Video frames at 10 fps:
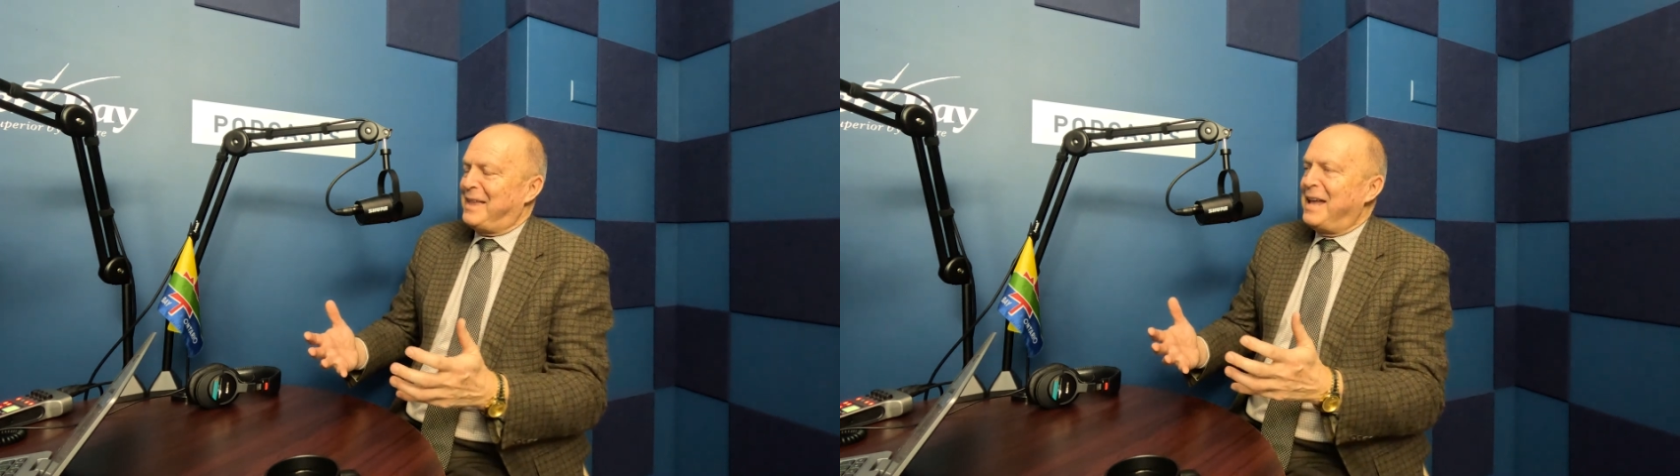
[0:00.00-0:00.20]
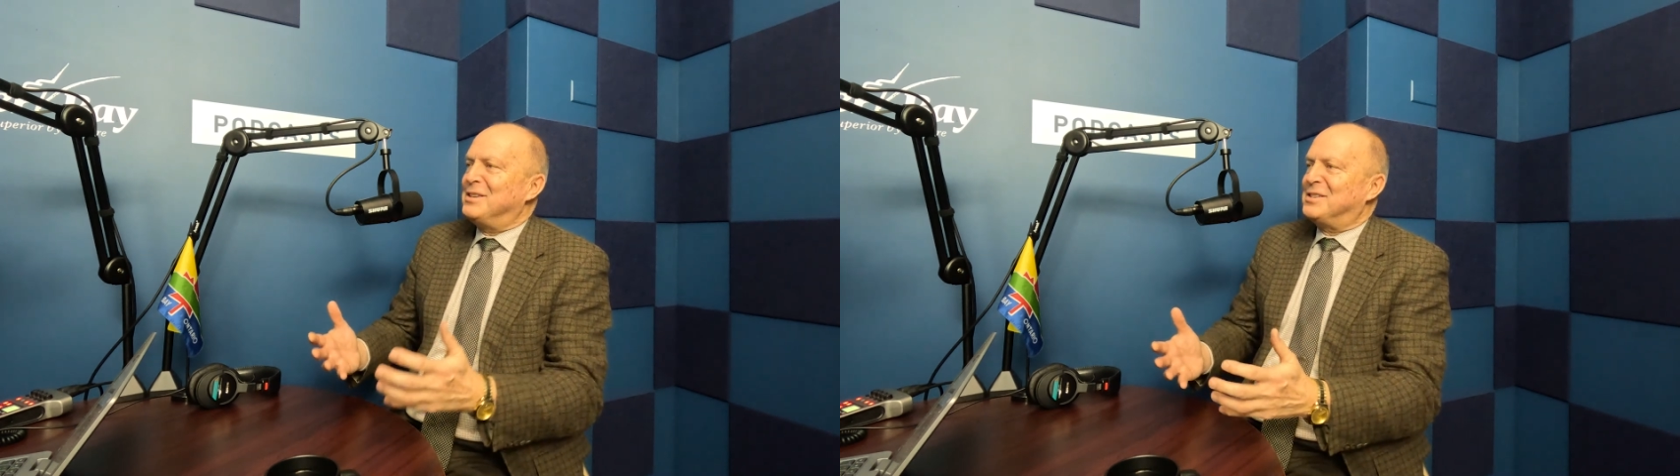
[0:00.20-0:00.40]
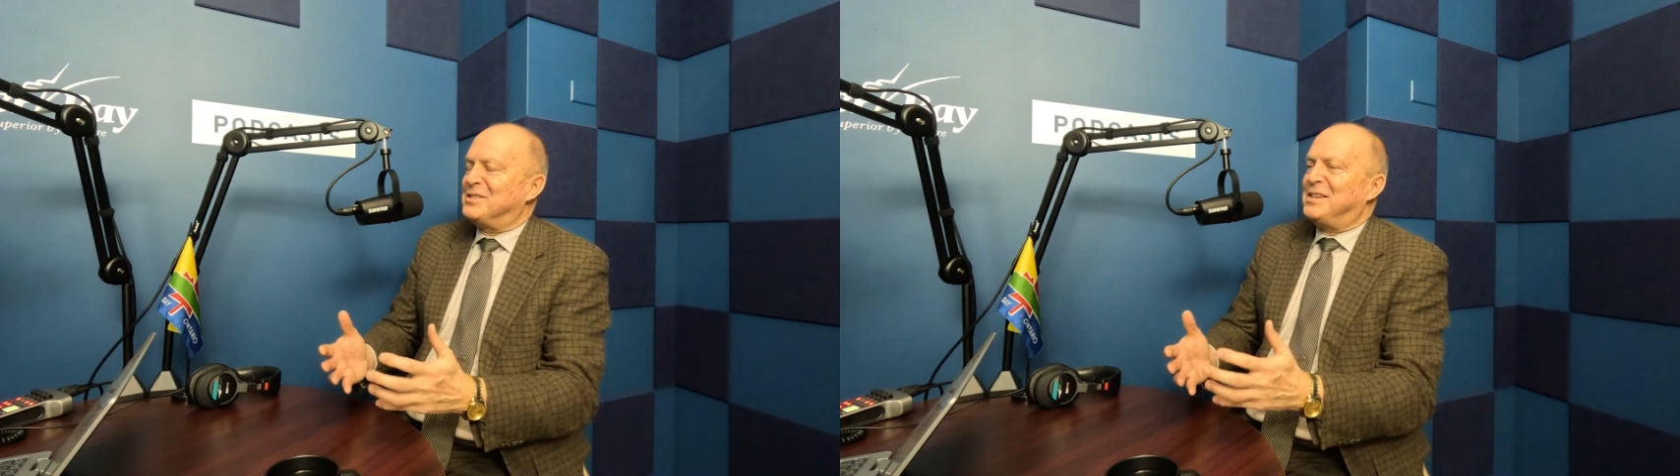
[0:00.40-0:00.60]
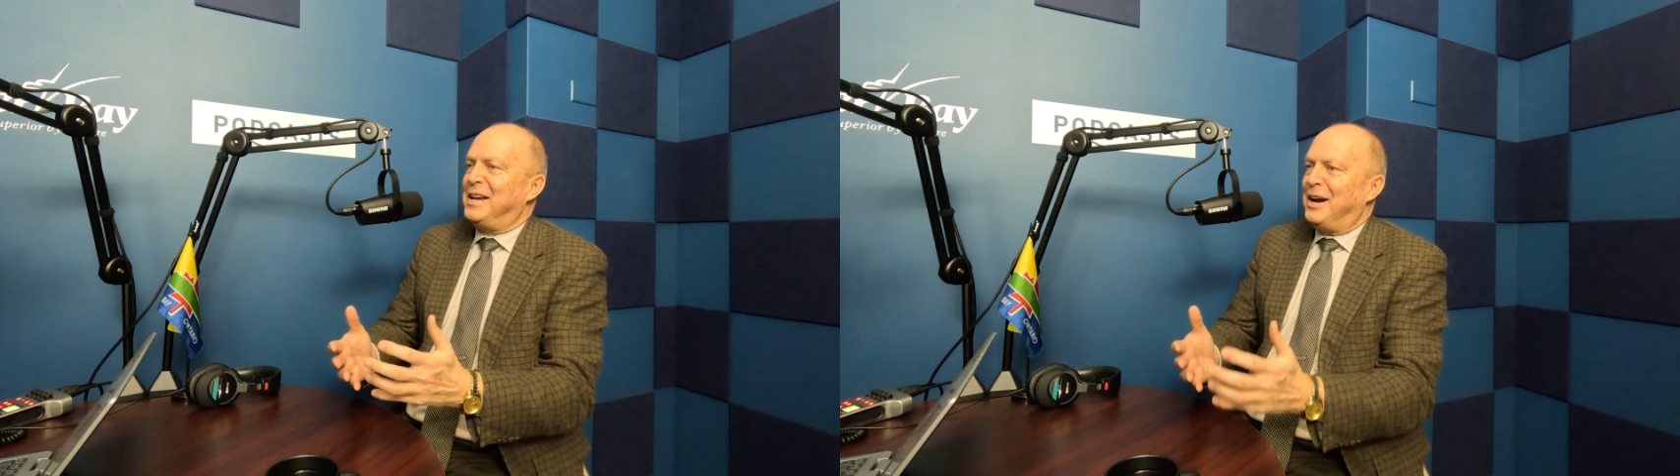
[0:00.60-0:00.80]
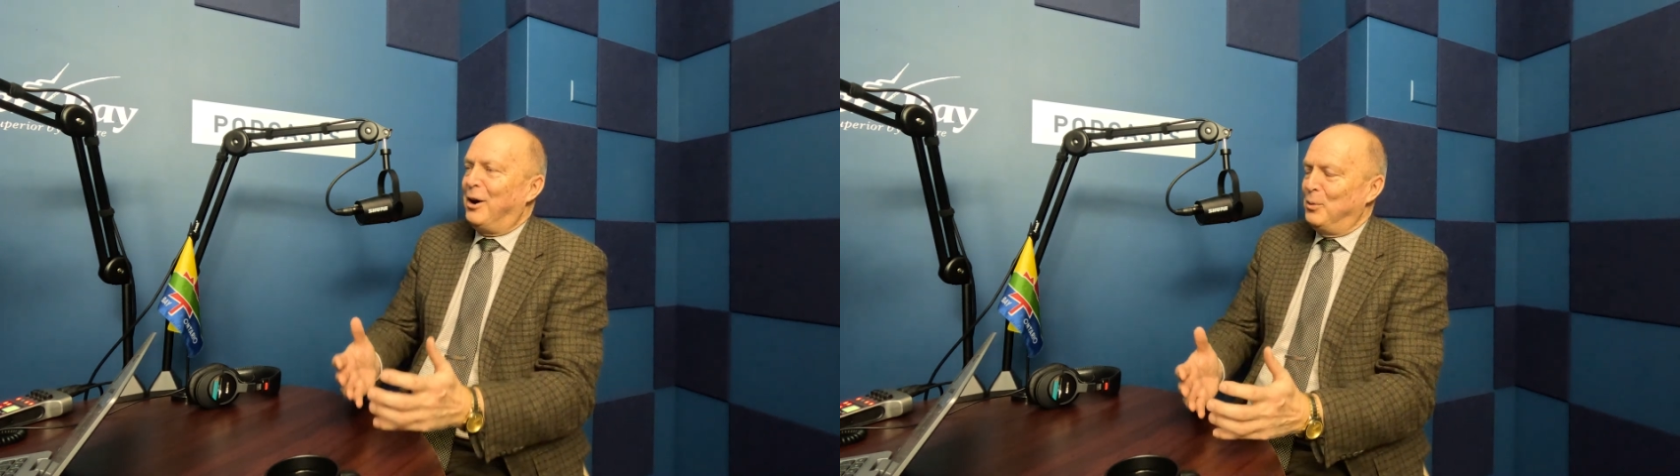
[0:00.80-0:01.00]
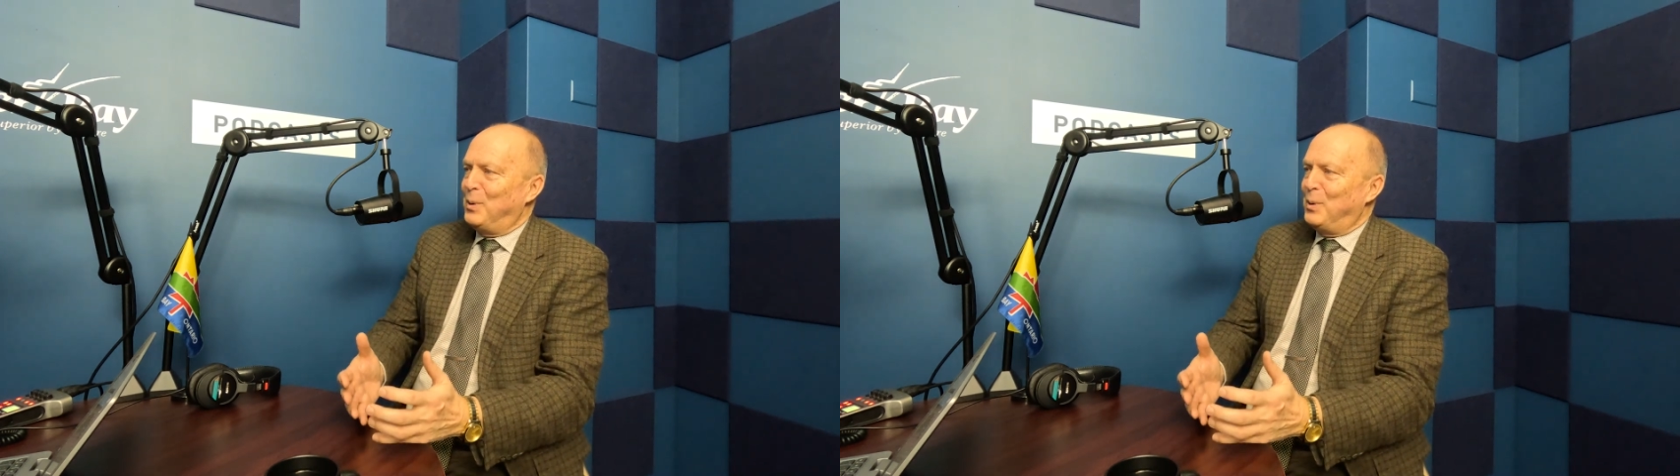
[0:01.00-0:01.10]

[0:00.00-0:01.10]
That is to say, our